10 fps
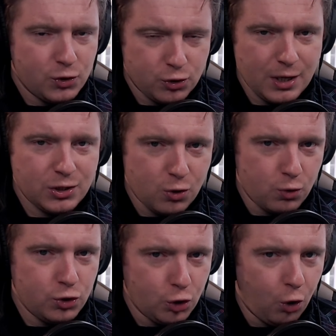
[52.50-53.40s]
let's go
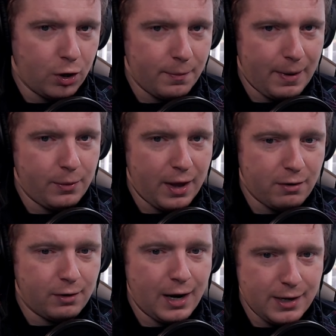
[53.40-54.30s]
and talk about that
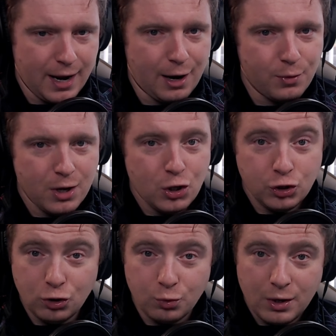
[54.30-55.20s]
right now.
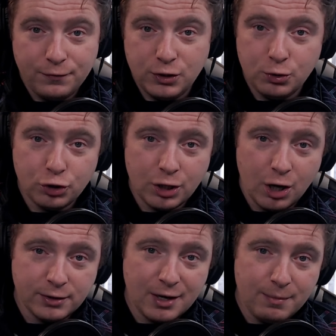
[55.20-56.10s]
So, if you do enjoy the
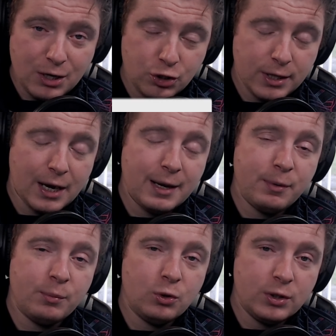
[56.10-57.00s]
content, make sure you hit that like
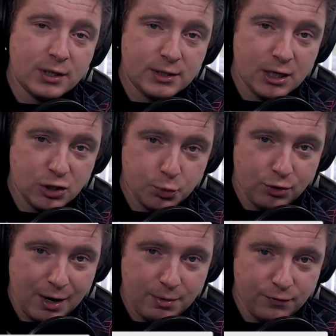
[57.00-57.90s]
button below and consider
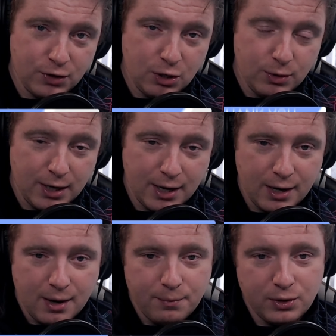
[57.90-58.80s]
subscribing if you're new here,
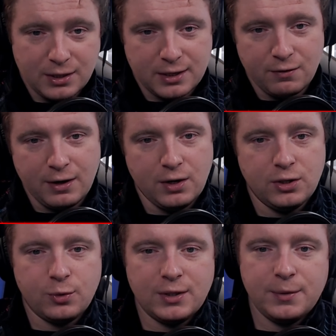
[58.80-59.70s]
but let's get right
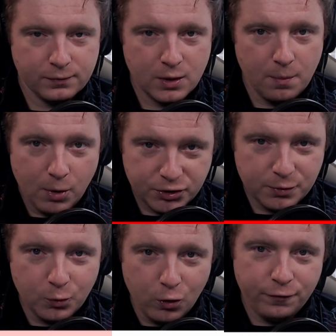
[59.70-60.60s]
into it. Modern Warfare